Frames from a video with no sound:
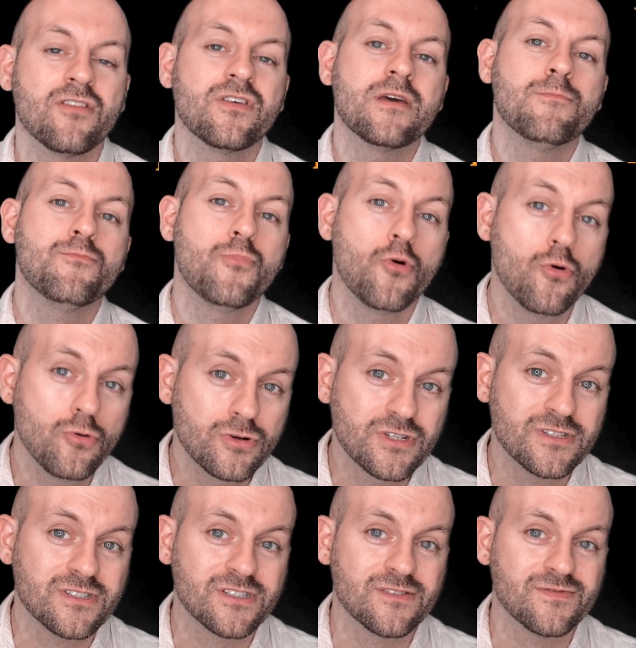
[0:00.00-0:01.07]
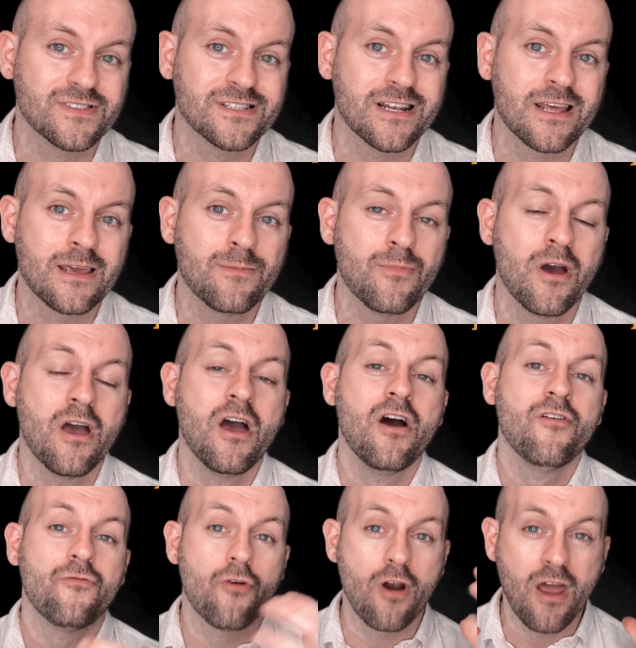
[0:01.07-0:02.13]
the importance of sleep
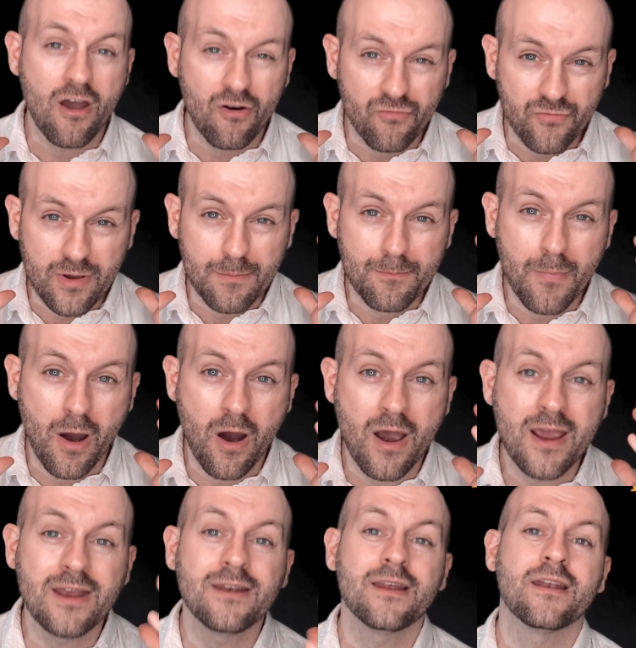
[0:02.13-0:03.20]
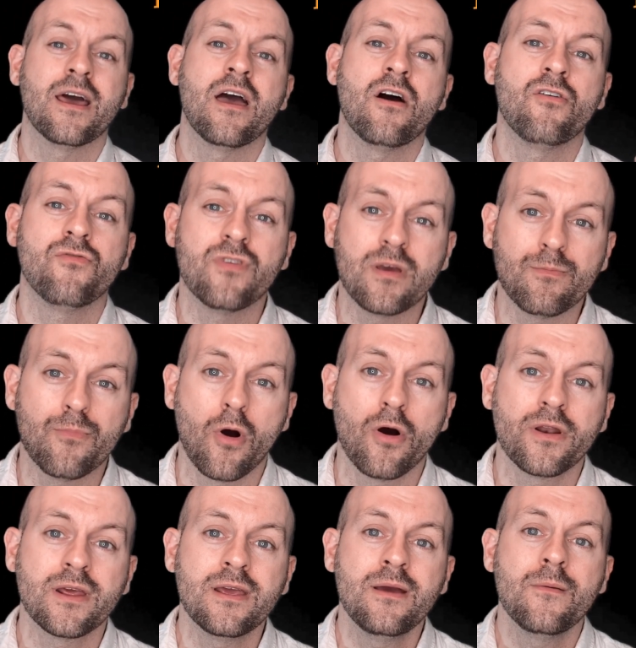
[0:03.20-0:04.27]
for a healthy mind and a healthy
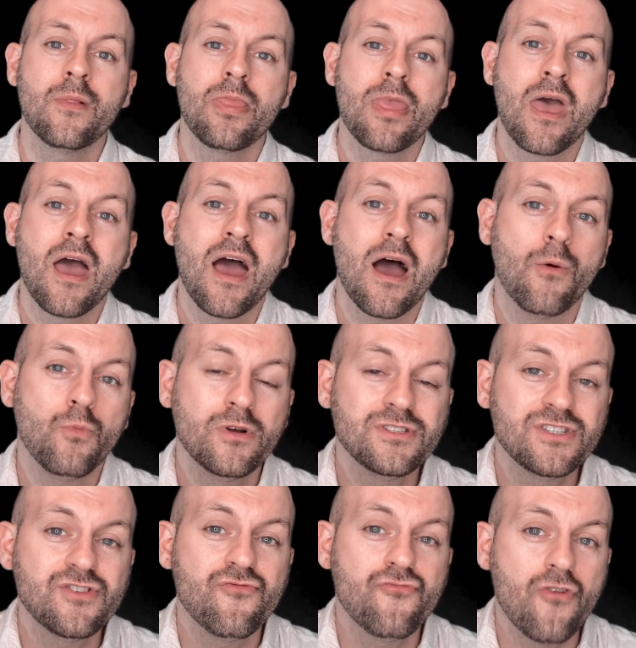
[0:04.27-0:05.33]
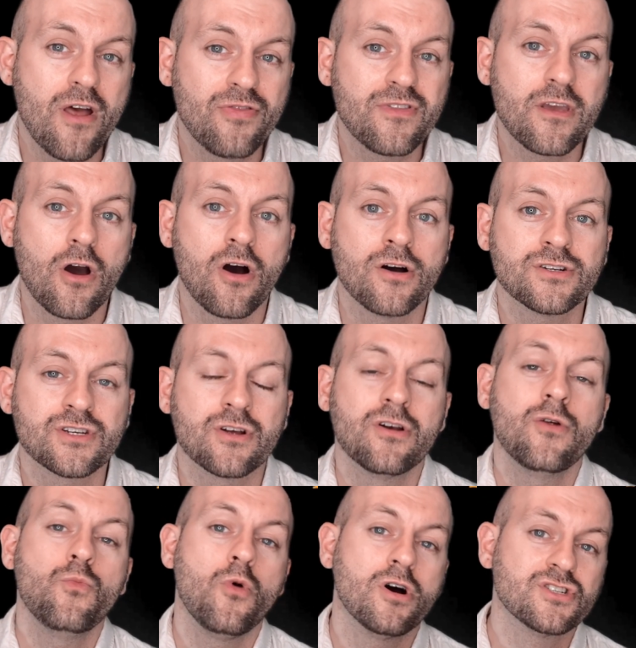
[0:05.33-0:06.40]
body. And once you've read the
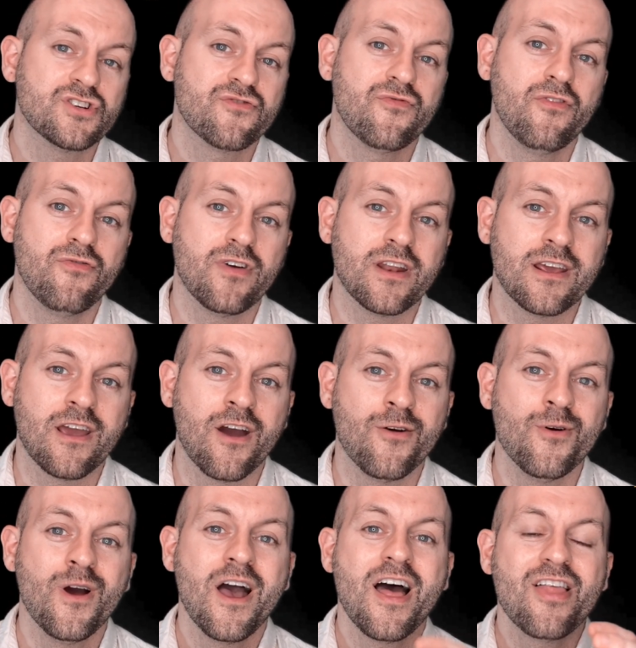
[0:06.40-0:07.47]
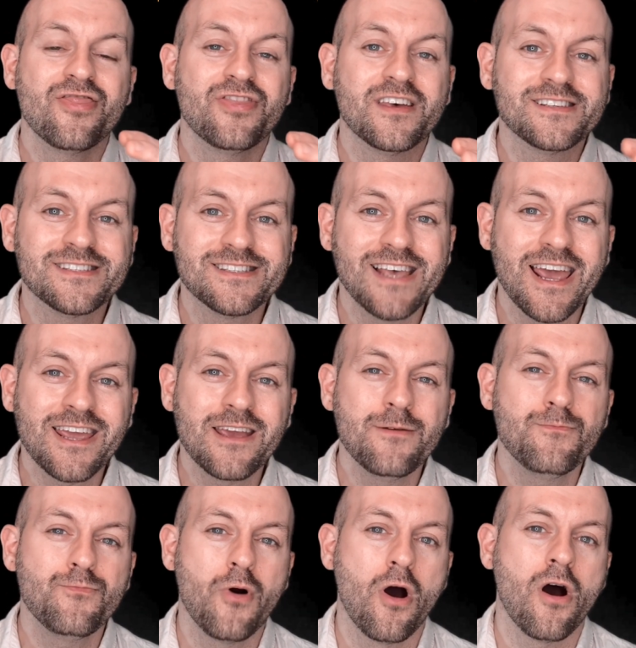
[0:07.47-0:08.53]
article and watched the video, the
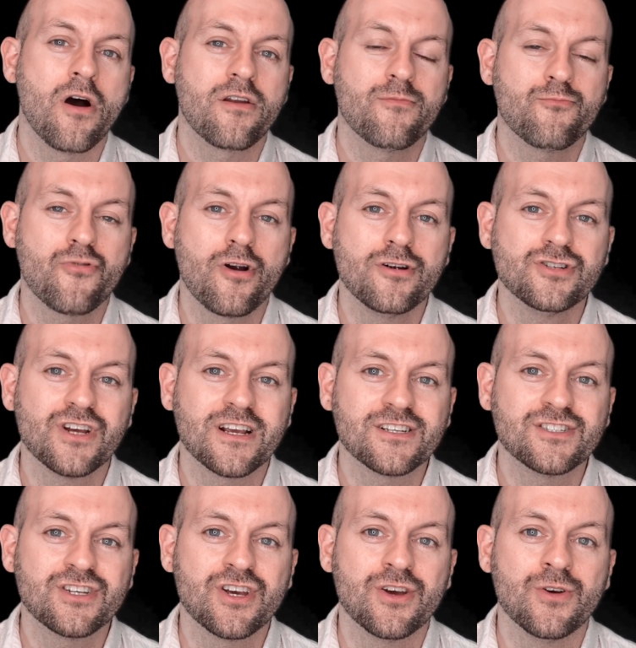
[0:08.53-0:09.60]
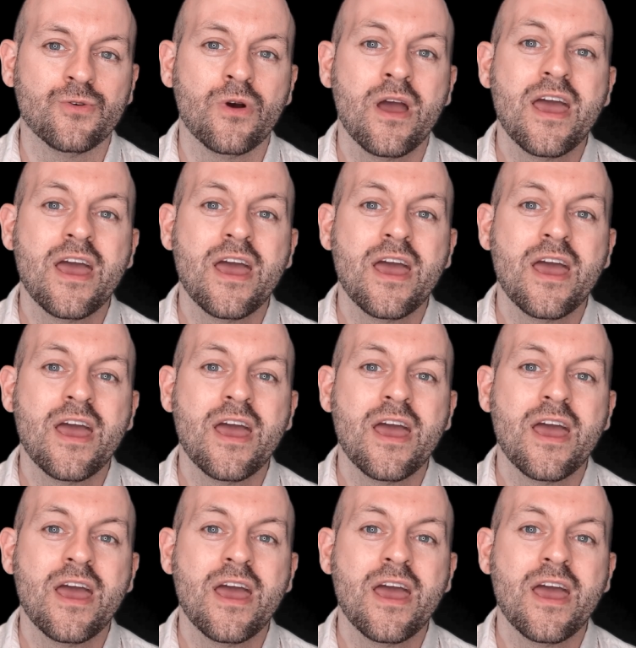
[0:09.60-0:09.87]
second part of project 2